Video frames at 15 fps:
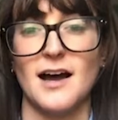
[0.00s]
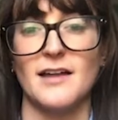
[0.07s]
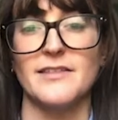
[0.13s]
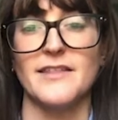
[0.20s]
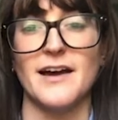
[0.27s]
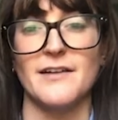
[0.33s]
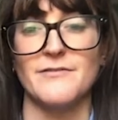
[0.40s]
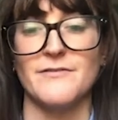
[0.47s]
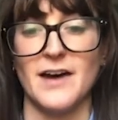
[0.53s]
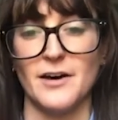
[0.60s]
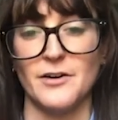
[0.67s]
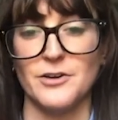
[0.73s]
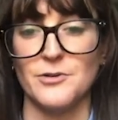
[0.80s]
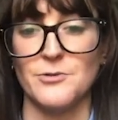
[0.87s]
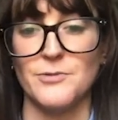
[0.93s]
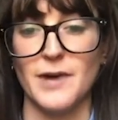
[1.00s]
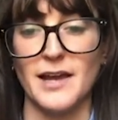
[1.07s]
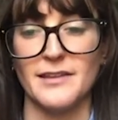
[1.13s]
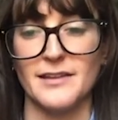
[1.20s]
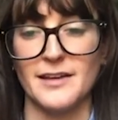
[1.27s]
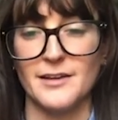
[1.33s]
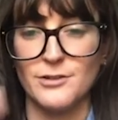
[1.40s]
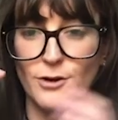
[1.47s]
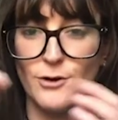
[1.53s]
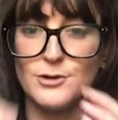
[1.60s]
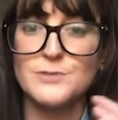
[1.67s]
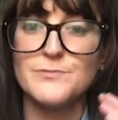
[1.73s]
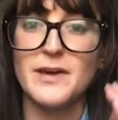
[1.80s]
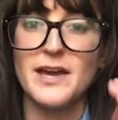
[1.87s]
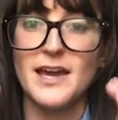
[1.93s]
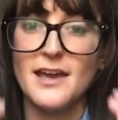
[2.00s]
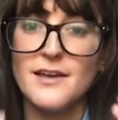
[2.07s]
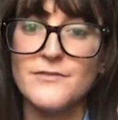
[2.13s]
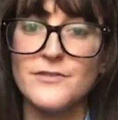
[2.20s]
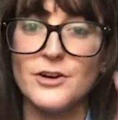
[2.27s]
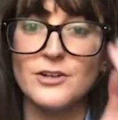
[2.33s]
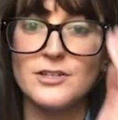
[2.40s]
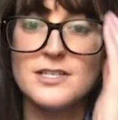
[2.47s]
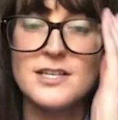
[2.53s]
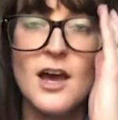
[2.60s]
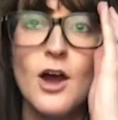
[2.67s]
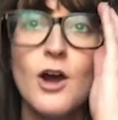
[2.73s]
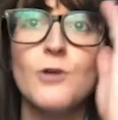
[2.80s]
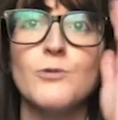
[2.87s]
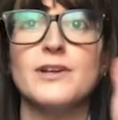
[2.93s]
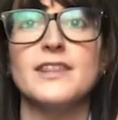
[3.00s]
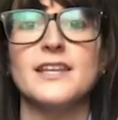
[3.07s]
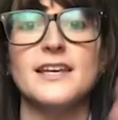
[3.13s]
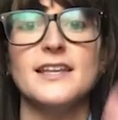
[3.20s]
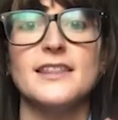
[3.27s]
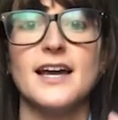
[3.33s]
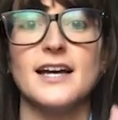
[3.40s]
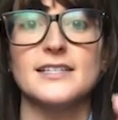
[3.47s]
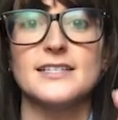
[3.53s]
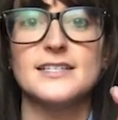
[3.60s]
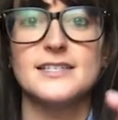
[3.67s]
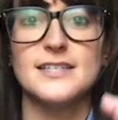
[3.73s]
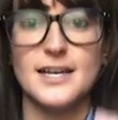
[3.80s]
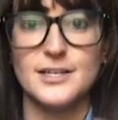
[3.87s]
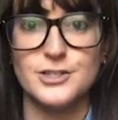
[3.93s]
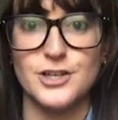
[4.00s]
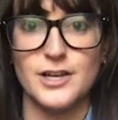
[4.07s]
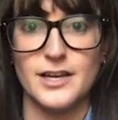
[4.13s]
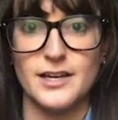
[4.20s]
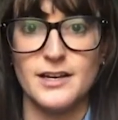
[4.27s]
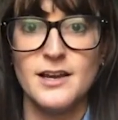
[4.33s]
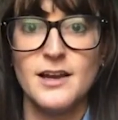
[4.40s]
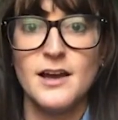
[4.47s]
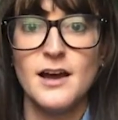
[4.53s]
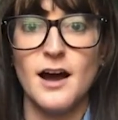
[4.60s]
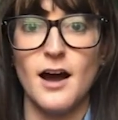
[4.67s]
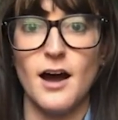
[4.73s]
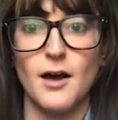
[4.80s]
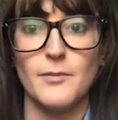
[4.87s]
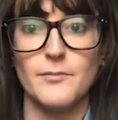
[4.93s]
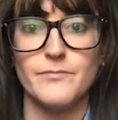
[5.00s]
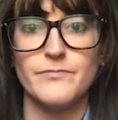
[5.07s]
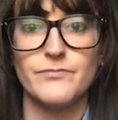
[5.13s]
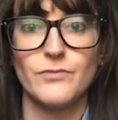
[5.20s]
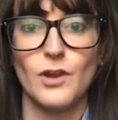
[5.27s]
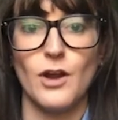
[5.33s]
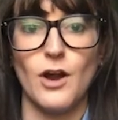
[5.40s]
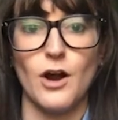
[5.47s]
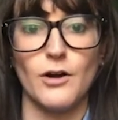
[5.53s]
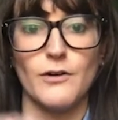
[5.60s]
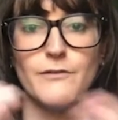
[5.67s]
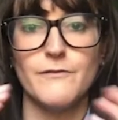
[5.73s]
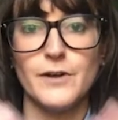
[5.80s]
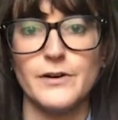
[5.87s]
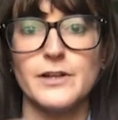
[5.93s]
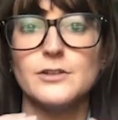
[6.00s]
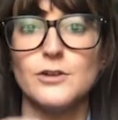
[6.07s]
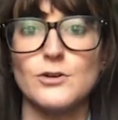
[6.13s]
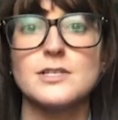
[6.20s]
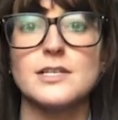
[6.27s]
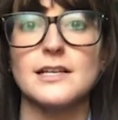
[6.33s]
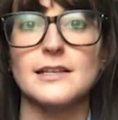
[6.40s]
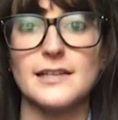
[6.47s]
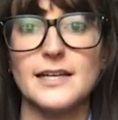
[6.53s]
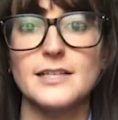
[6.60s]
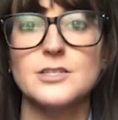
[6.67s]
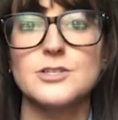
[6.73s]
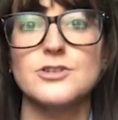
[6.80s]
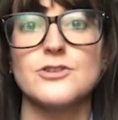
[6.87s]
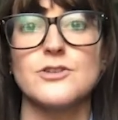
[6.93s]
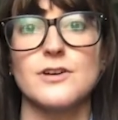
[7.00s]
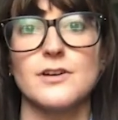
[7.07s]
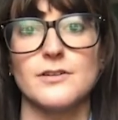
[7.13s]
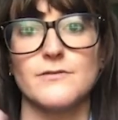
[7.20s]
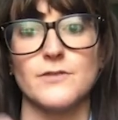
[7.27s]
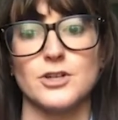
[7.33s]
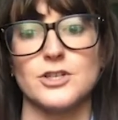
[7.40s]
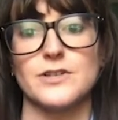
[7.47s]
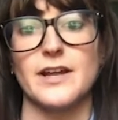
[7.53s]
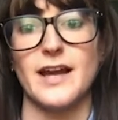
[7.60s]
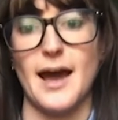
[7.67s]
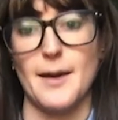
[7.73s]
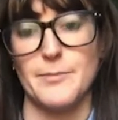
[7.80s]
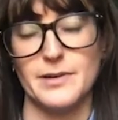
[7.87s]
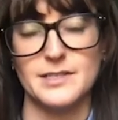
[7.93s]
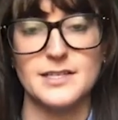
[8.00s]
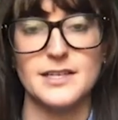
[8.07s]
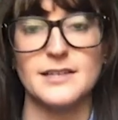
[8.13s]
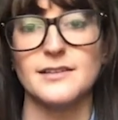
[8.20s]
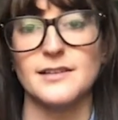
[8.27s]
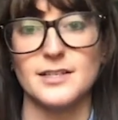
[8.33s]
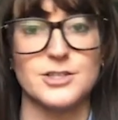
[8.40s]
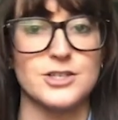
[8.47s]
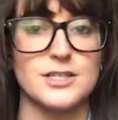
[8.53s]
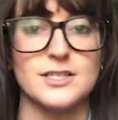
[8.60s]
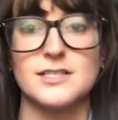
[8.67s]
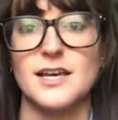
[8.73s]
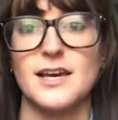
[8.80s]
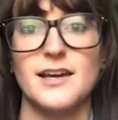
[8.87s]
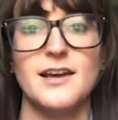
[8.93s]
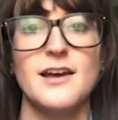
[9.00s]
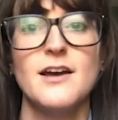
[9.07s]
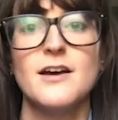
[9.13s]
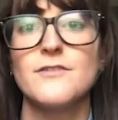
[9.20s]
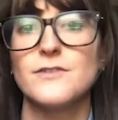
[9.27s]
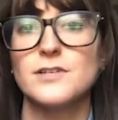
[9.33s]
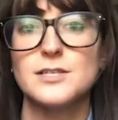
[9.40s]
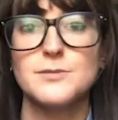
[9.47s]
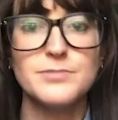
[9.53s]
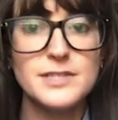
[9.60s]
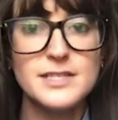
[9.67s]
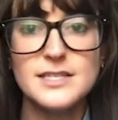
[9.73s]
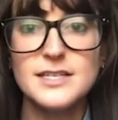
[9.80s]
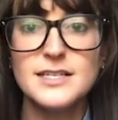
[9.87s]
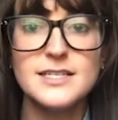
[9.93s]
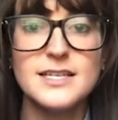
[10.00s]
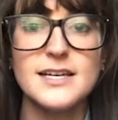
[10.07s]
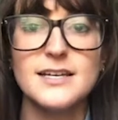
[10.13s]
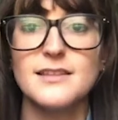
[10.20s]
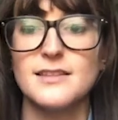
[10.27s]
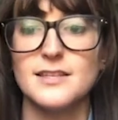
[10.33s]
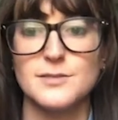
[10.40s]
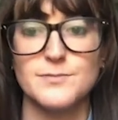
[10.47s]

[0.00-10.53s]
that value, right? Like those behaviors within that session are very closely linked to the conversion that happened. And let's just say, for simplicity's sake, this